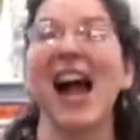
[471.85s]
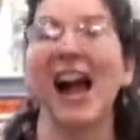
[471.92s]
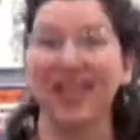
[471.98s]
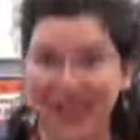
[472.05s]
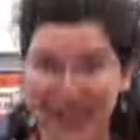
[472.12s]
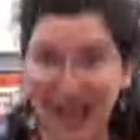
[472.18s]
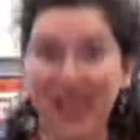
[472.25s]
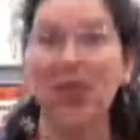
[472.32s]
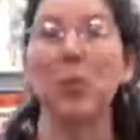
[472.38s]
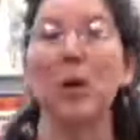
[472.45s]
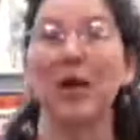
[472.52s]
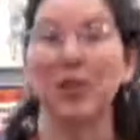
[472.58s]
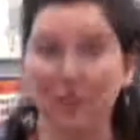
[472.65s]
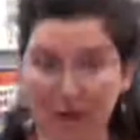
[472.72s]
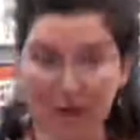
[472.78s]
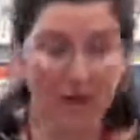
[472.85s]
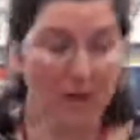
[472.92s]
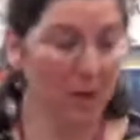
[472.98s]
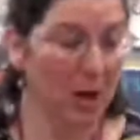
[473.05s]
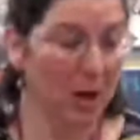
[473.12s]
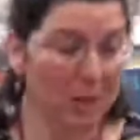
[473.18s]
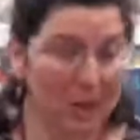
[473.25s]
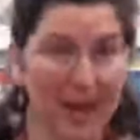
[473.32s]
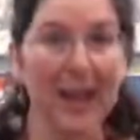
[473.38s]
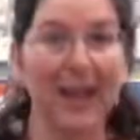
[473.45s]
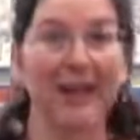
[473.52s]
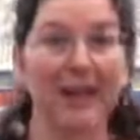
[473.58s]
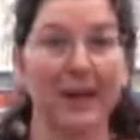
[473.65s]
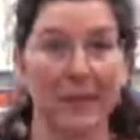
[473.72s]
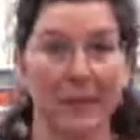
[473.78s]
And that's where the rhythm comes
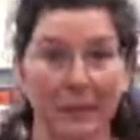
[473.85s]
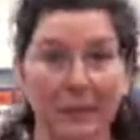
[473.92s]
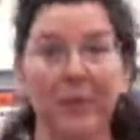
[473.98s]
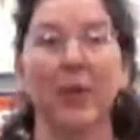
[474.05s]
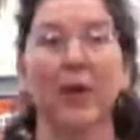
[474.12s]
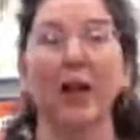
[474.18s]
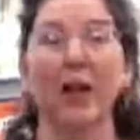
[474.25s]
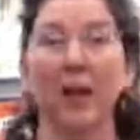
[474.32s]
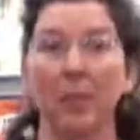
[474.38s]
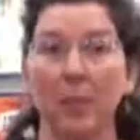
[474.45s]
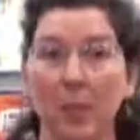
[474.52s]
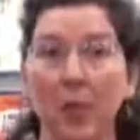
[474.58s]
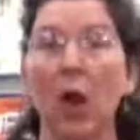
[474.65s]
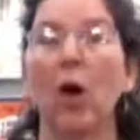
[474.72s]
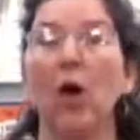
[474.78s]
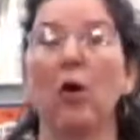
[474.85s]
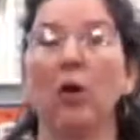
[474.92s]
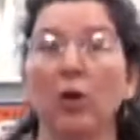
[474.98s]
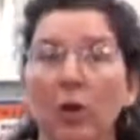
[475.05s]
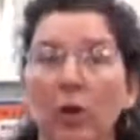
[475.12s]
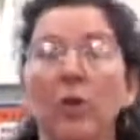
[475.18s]
in. Long.